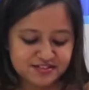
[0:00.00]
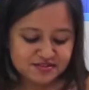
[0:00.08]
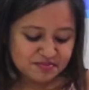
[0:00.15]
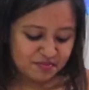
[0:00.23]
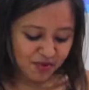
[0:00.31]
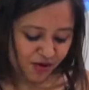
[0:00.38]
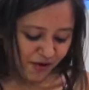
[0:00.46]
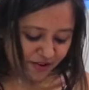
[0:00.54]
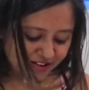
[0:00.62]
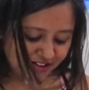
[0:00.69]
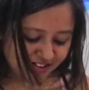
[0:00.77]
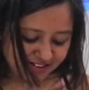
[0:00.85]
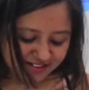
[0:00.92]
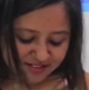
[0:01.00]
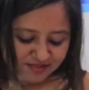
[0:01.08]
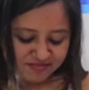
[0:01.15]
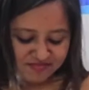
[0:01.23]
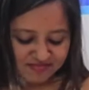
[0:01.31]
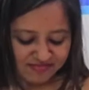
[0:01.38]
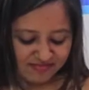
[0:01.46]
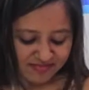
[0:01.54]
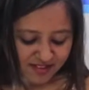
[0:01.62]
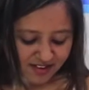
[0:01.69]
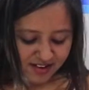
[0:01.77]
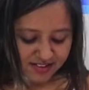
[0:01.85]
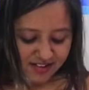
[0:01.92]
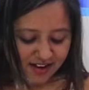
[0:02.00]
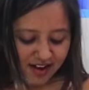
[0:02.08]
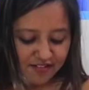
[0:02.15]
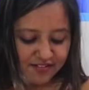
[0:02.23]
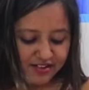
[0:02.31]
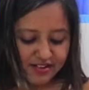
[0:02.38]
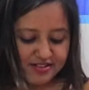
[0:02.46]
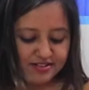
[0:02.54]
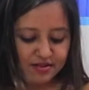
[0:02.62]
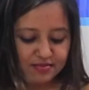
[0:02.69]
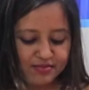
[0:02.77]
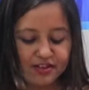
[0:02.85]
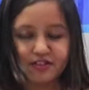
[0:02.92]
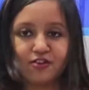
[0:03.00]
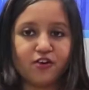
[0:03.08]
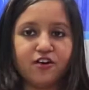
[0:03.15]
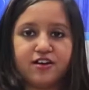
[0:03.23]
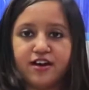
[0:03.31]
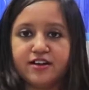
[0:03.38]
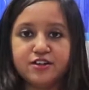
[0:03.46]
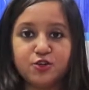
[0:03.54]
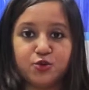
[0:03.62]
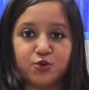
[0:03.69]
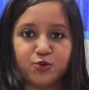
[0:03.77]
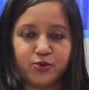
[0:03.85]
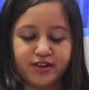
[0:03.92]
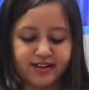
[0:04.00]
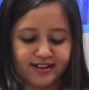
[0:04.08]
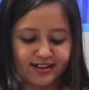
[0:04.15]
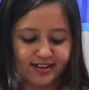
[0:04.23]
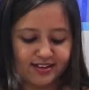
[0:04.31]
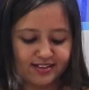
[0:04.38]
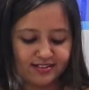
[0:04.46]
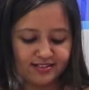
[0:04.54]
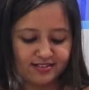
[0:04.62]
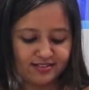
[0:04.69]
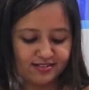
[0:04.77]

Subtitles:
small. I think I have done something wrong. I need to do it again.